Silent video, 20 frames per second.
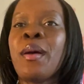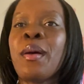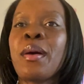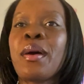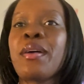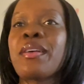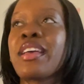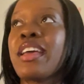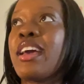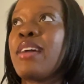
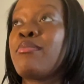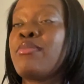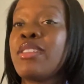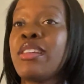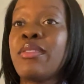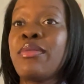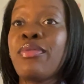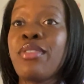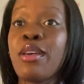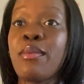Okay, I'm done
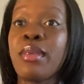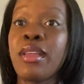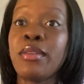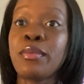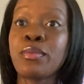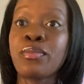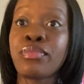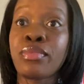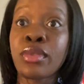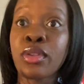filming
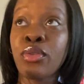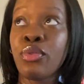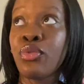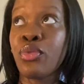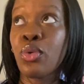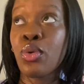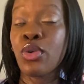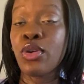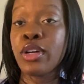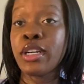
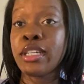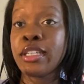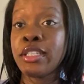for